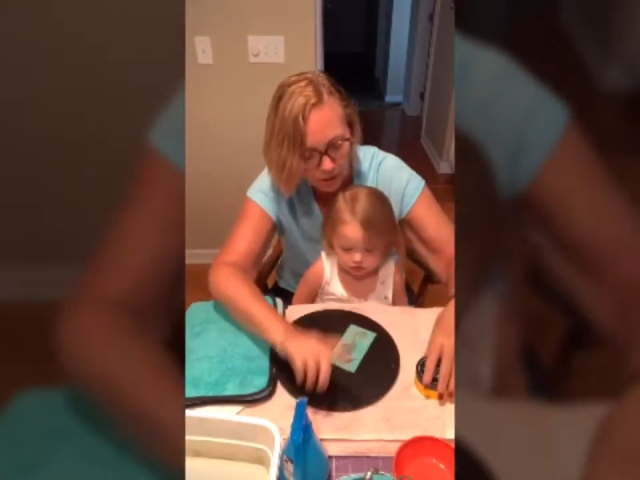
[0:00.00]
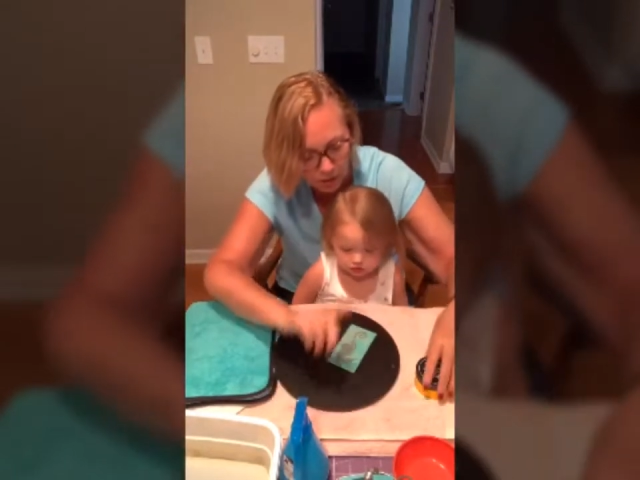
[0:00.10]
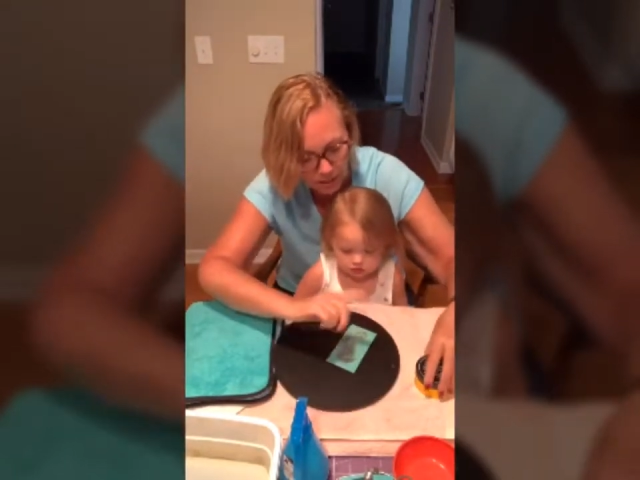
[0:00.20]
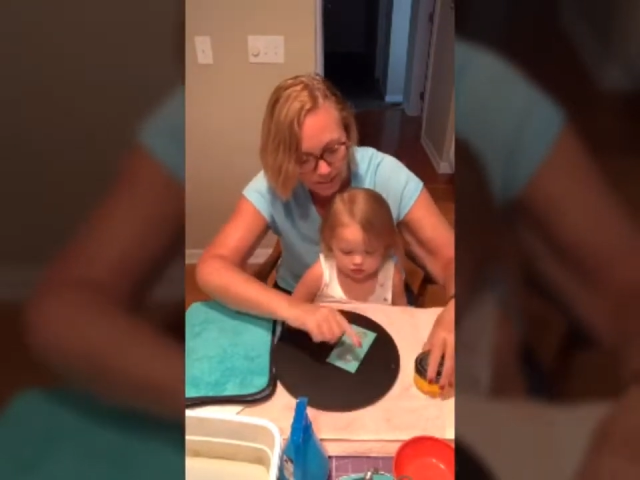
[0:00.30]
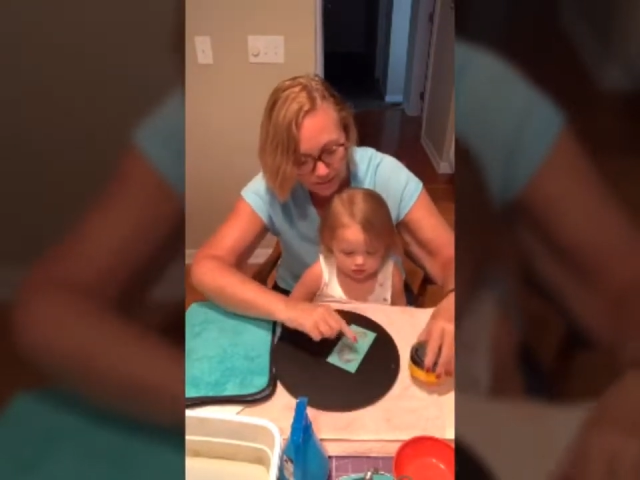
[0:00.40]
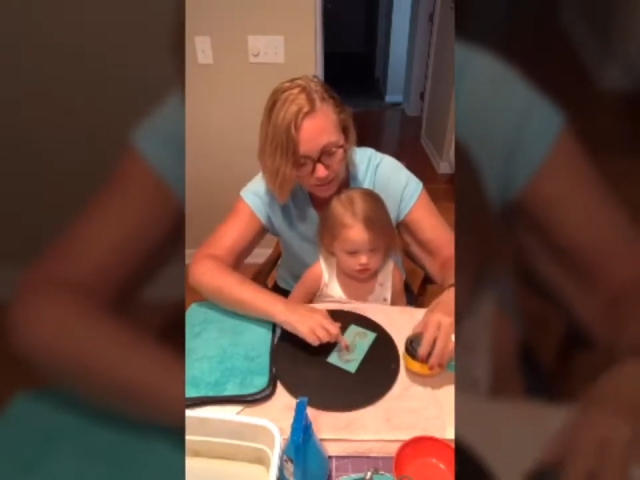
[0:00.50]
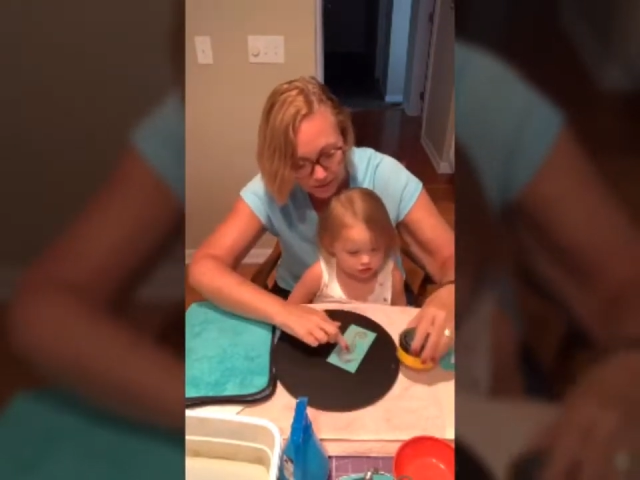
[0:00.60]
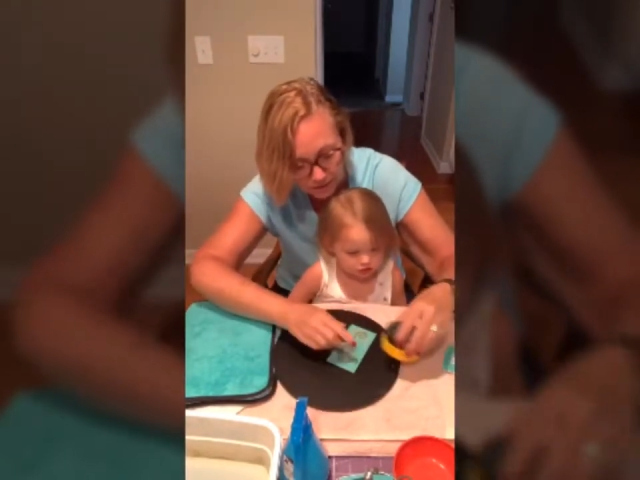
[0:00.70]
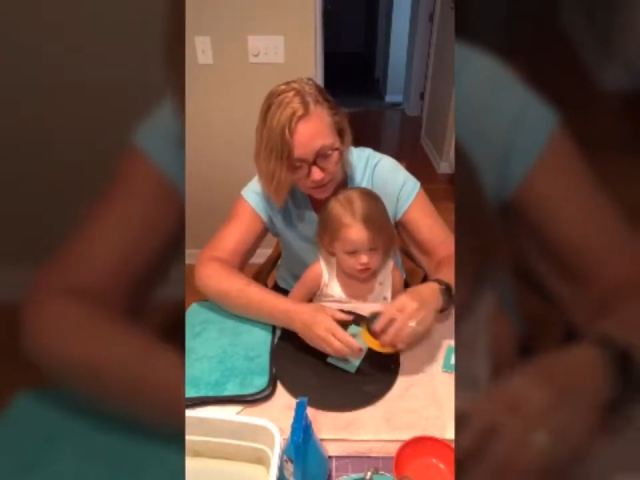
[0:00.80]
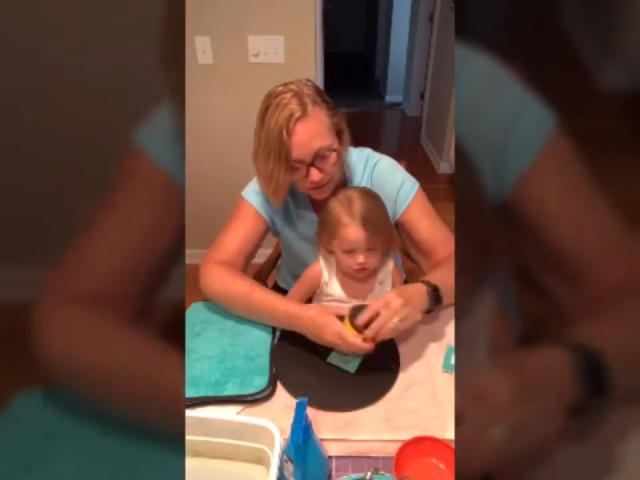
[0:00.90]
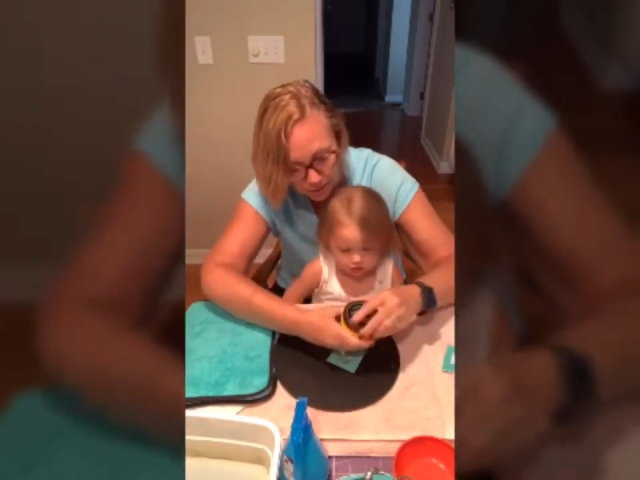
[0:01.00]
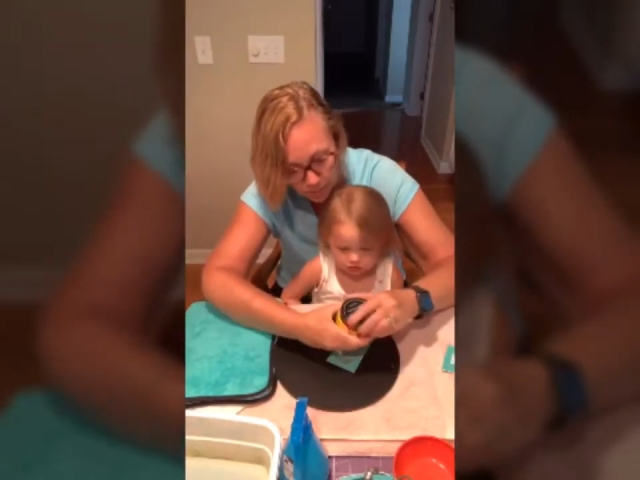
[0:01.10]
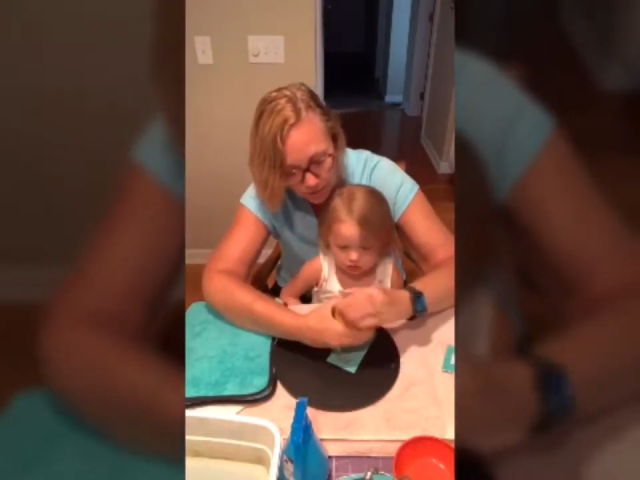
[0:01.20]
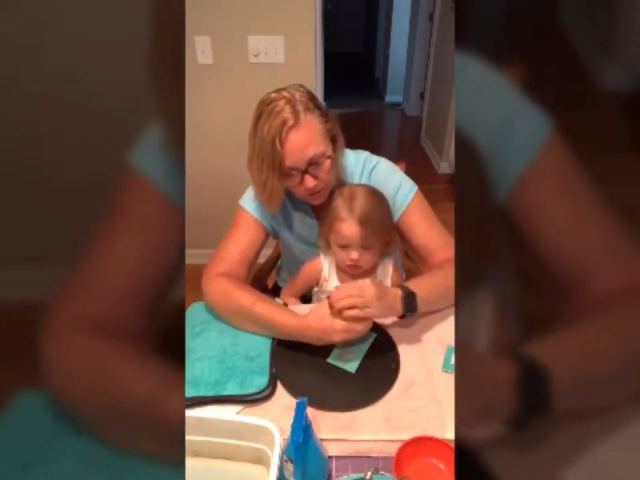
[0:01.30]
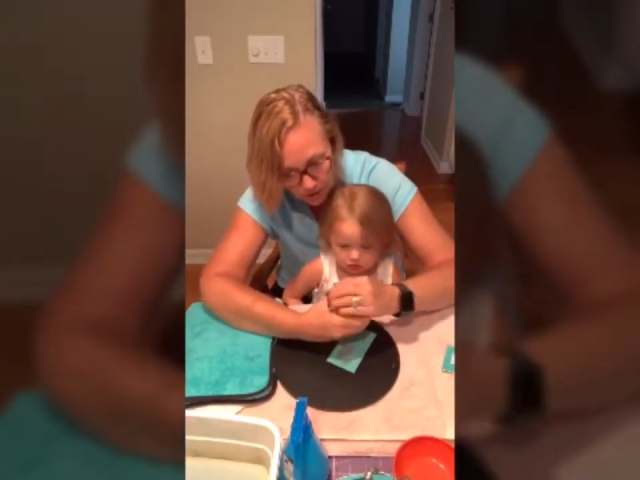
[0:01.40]
Okay, now this is the
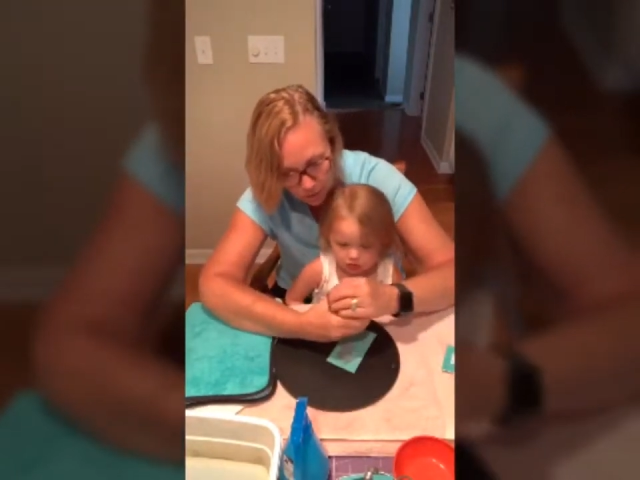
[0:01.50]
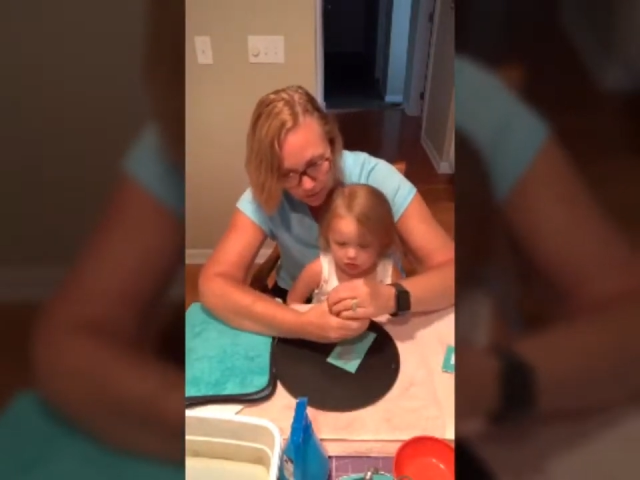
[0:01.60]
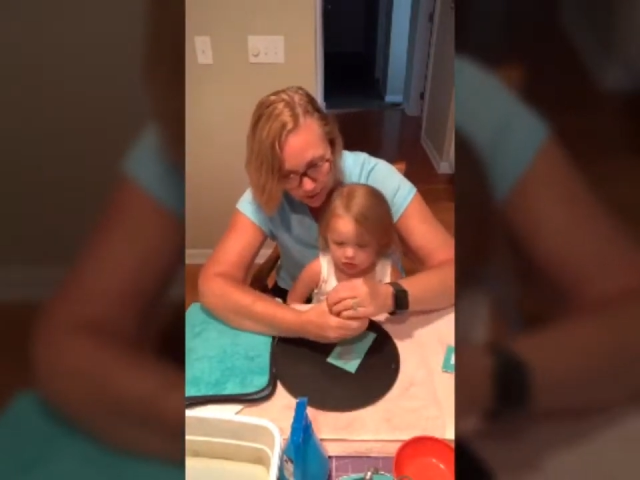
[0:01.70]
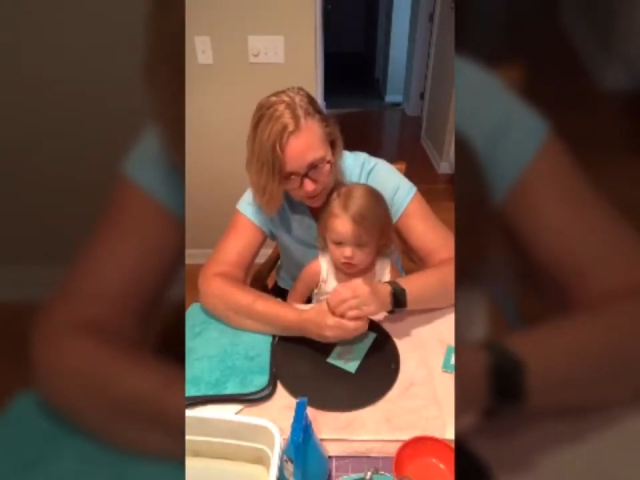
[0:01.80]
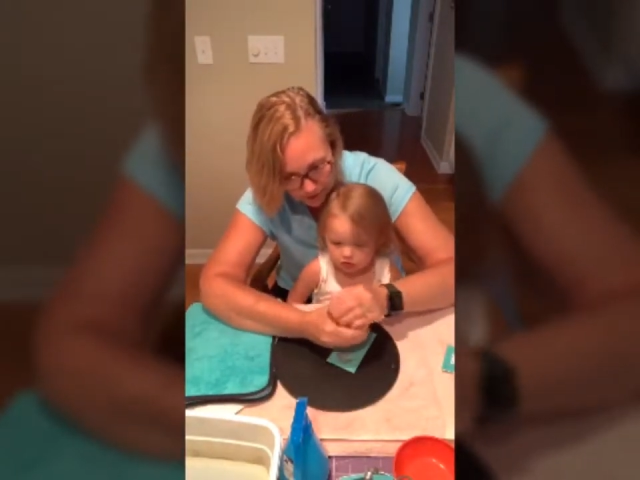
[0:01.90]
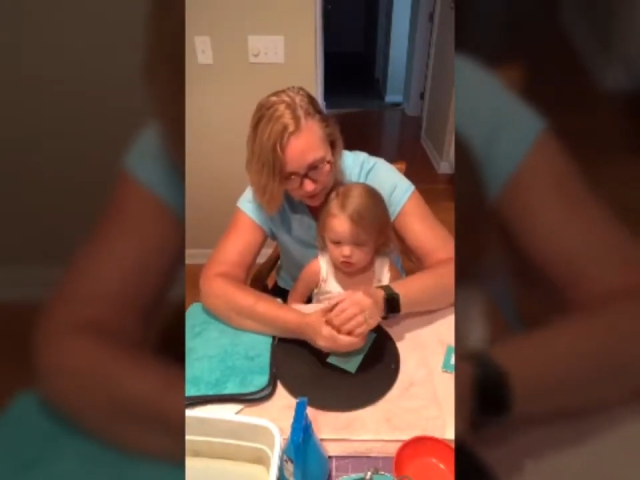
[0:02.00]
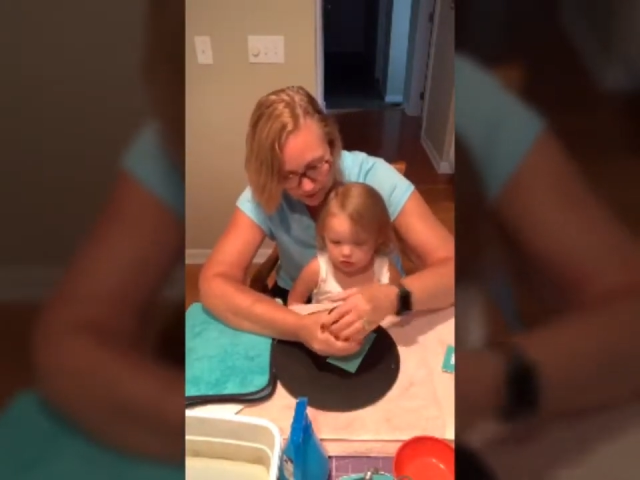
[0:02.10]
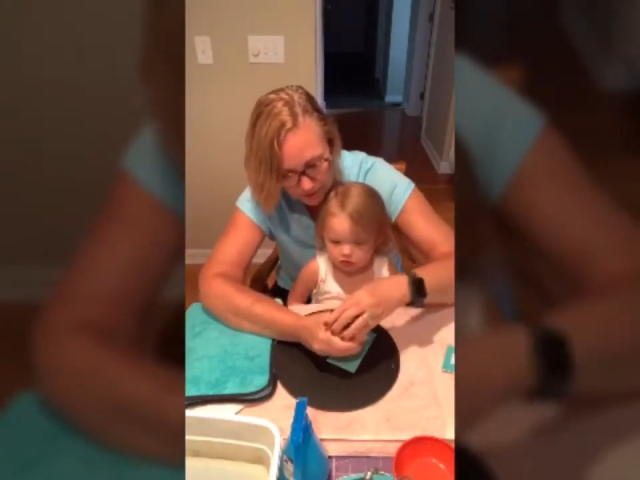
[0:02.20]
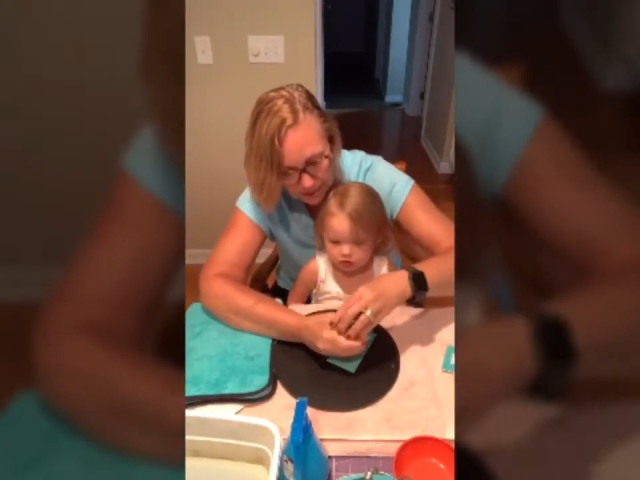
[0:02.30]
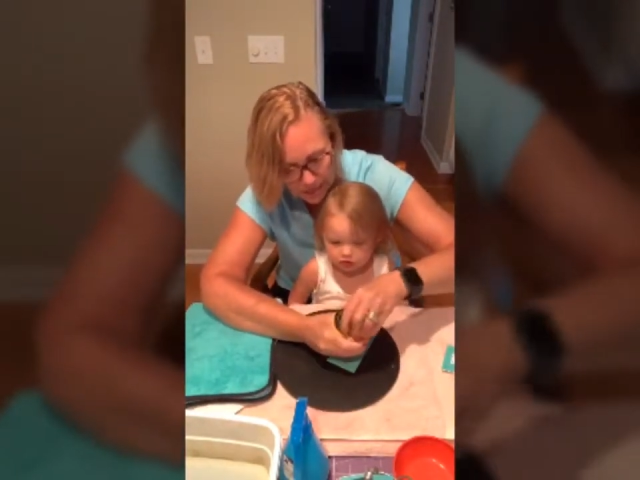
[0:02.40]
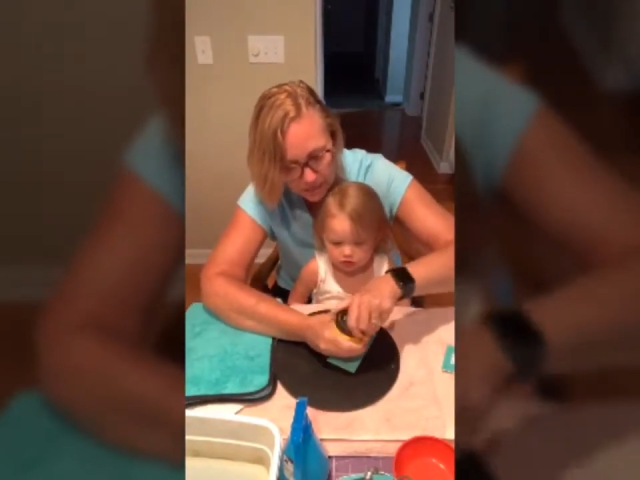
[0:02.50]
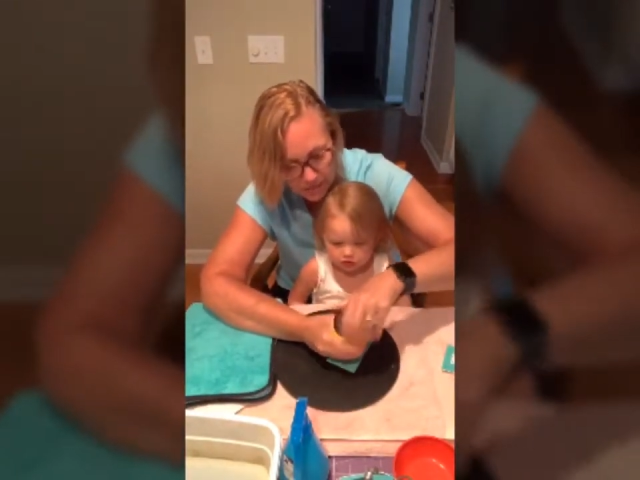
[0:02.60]
part that grandma does, and